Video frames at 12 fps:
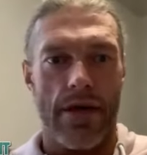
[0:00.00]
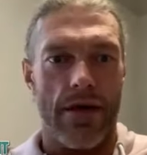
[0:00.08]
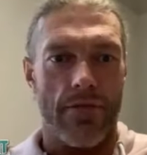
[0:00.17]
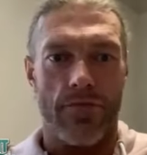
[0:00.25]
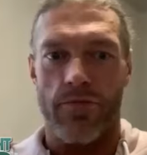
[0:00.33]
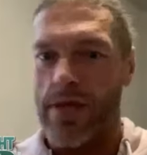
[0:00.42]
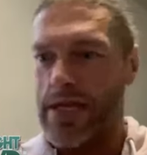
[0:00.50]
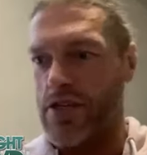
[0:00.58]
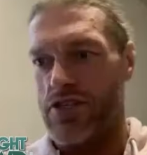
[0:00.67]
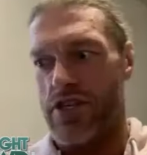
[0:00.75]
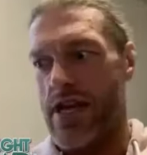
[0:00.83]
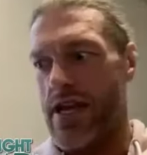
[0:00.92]

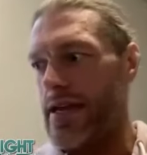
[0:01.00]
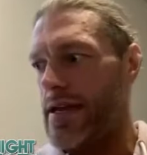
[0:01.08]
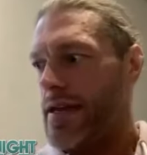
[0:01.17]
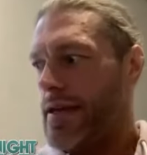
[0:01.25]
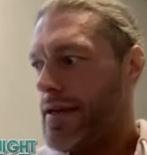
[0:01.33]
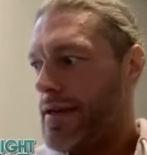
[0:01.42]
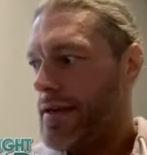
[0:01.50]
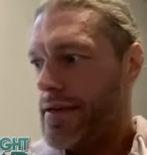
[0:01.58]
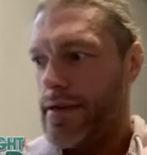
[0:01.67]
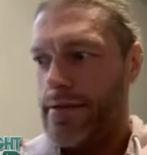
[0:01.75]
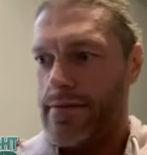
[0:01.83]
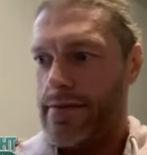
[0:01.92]
Ricochet,
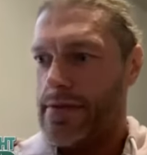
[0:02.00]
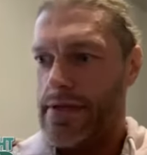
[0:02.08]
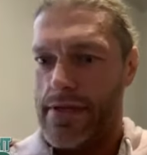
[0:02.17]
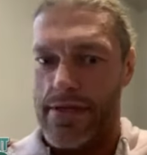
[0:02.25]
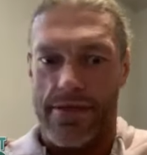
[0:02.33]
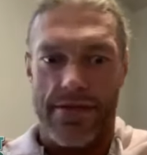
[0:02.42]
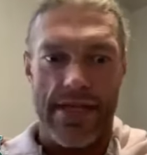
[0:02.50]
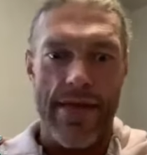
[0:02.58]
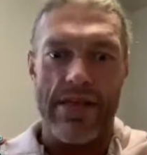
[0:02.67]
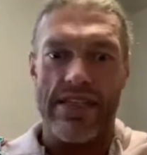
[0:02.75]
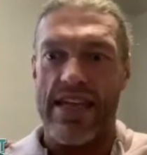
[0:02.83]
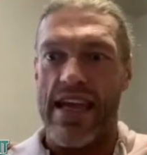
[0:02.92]

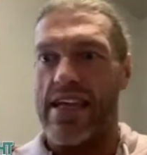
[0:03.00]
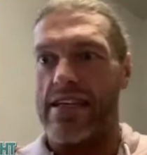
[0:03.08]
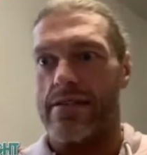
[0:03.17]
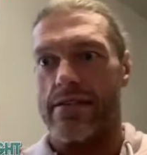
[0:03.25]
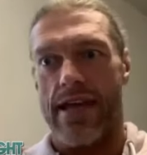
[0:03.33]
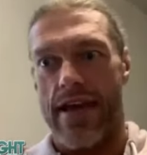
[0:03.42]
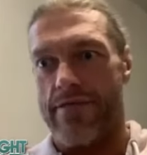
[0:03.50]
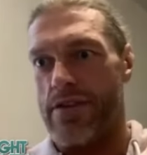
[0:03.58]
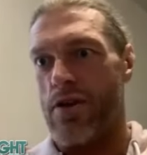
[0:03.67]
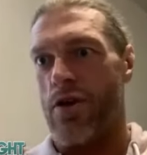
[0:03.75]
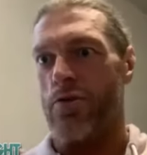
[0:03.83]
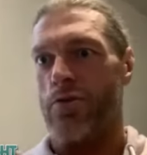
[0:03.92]
Sami Zayn, Kevin
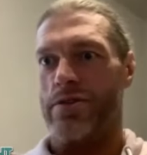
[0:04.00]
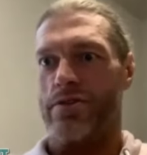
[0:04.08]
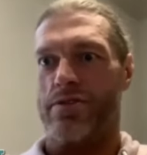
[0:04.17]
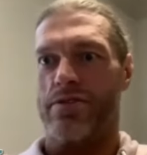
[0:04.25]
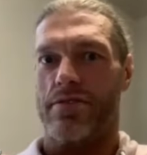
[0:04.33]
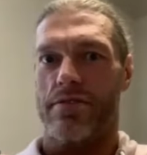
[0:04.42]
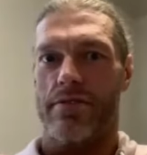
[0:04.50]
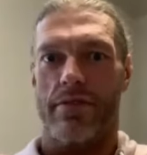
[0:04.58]
Owens,